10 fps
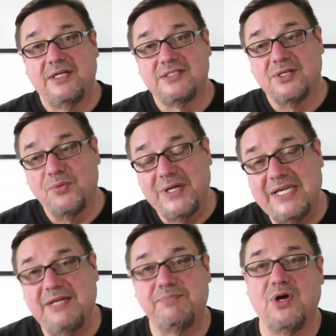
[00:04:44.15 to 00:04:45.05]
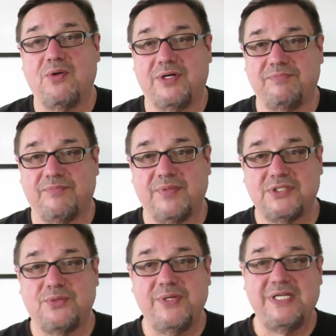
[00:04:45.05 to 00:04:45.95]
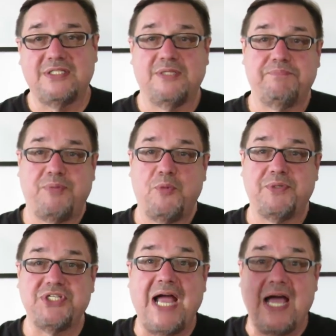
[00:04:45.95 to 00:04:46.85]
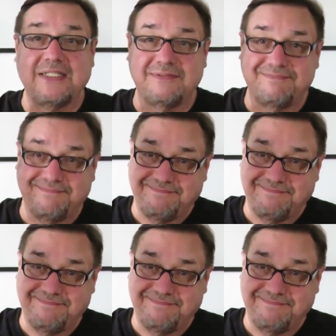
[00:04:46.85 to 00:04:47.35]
So we keep going. So we get to Popayan.